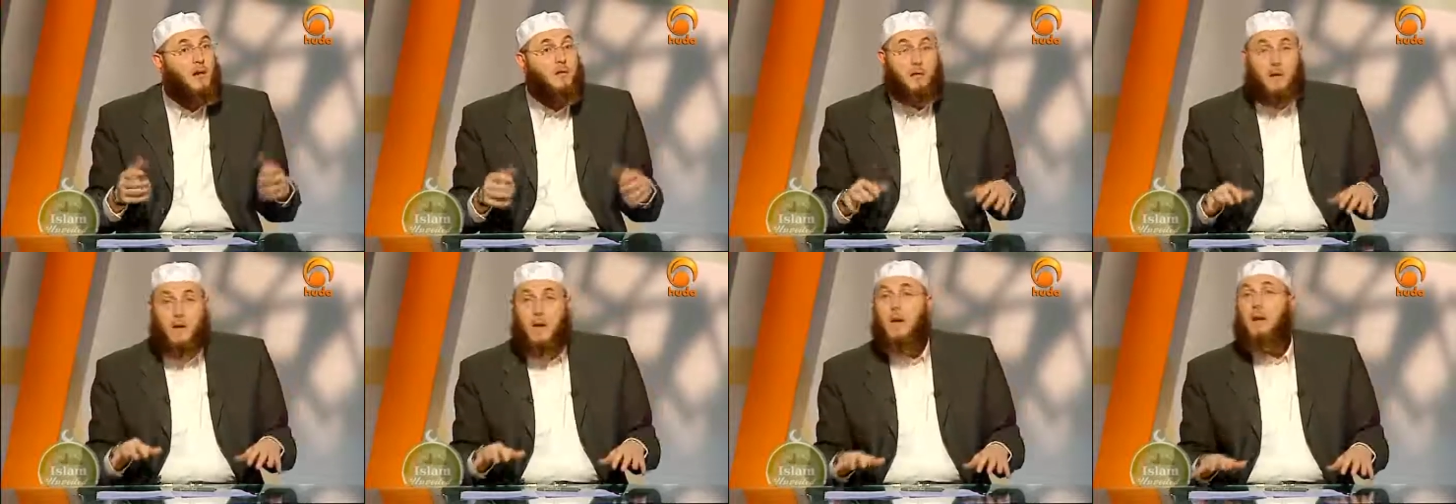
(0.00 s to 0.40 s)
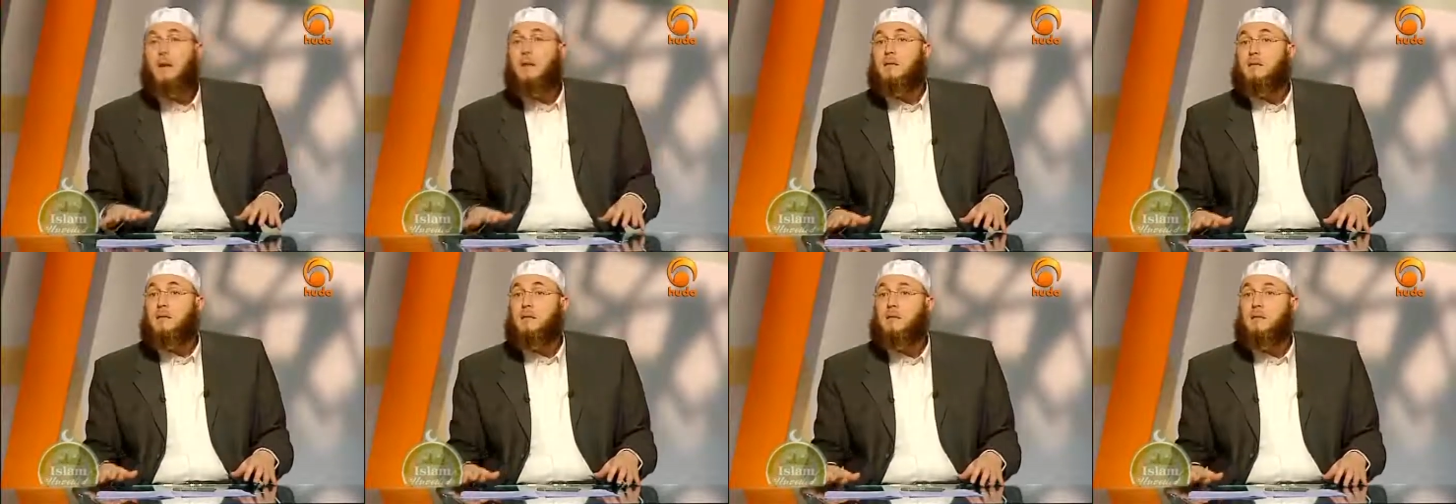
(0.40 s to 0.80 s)
For
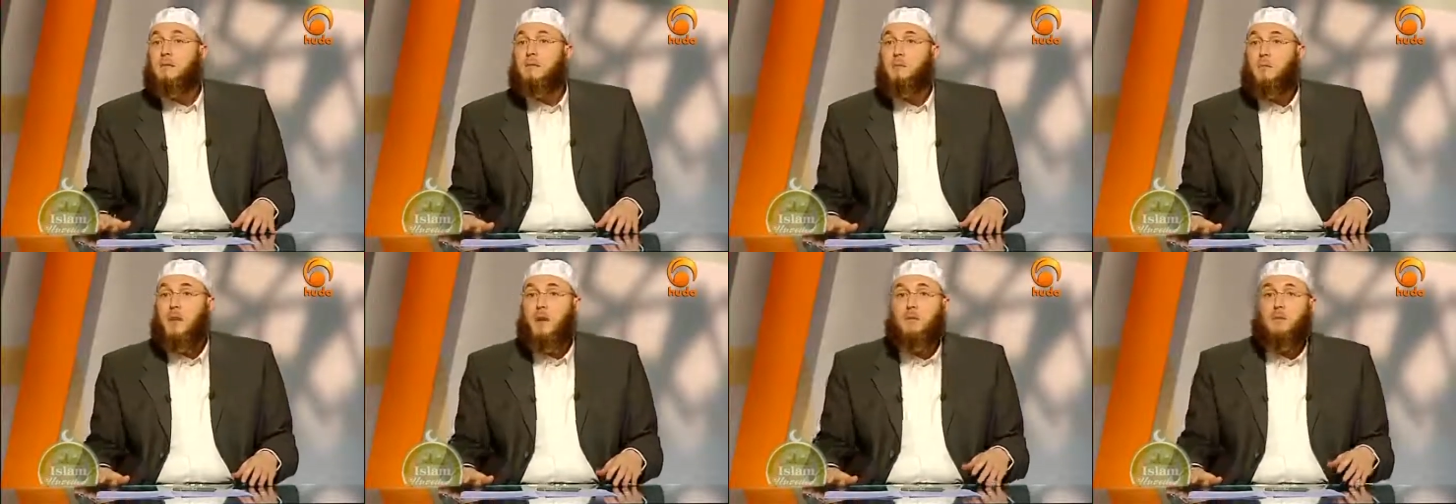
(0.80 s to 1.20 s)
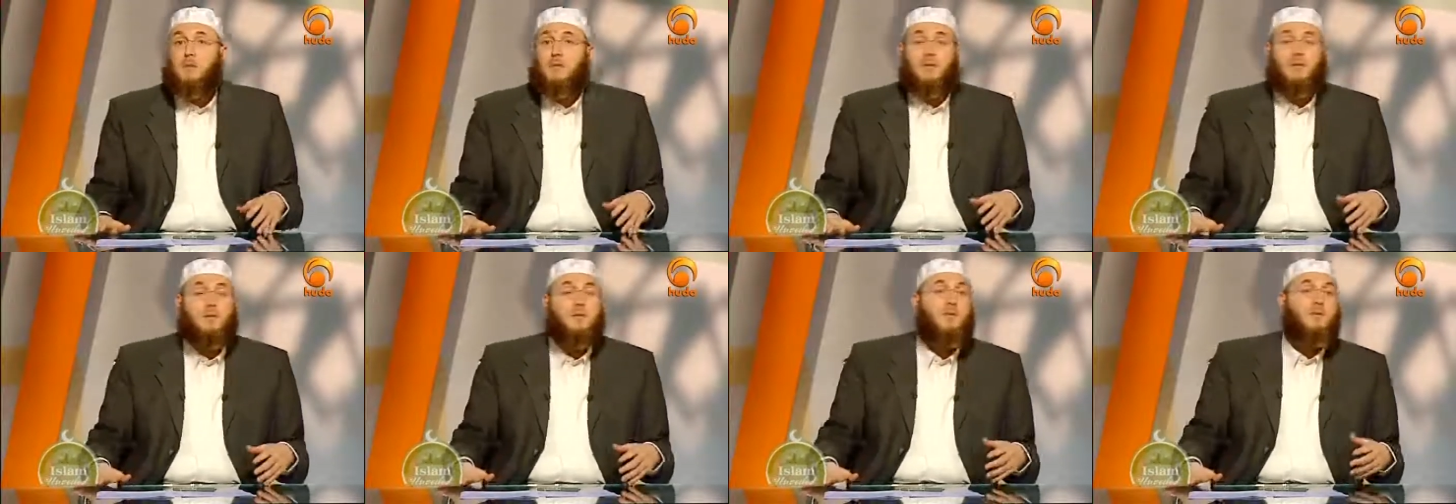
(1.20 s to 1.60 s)
instance,
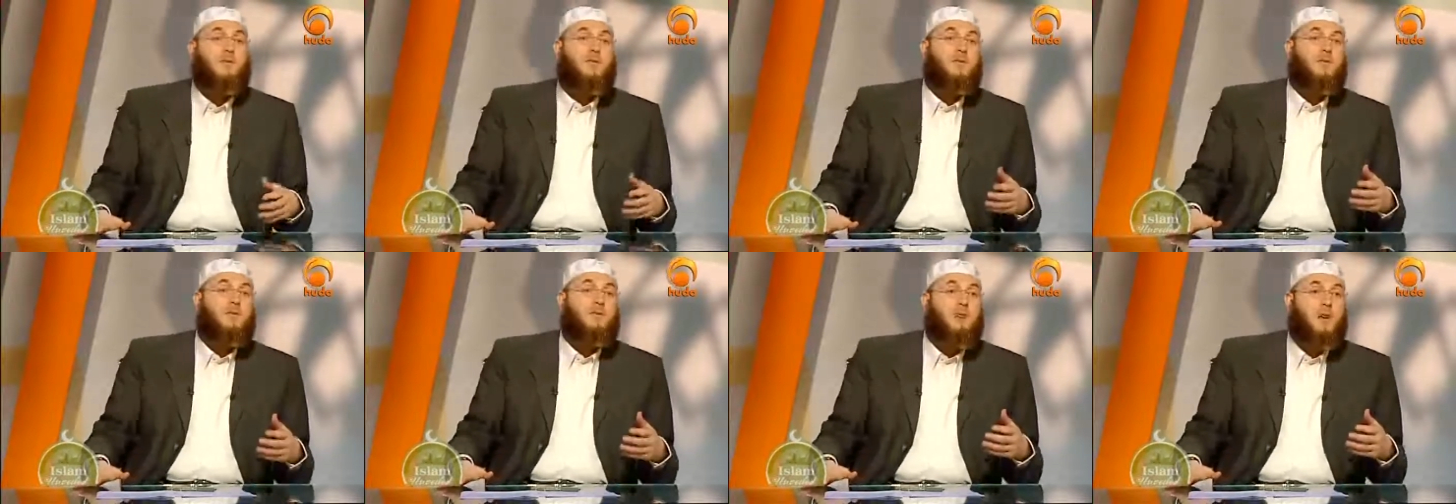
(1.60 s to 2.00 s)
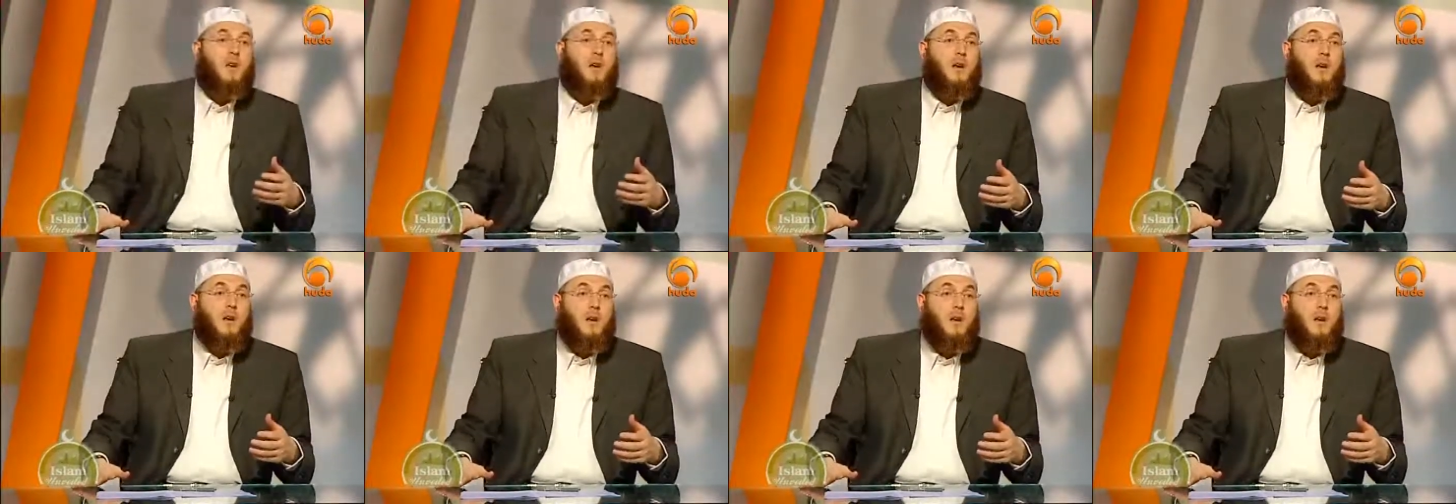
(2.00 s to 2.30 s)
brothers and sisters,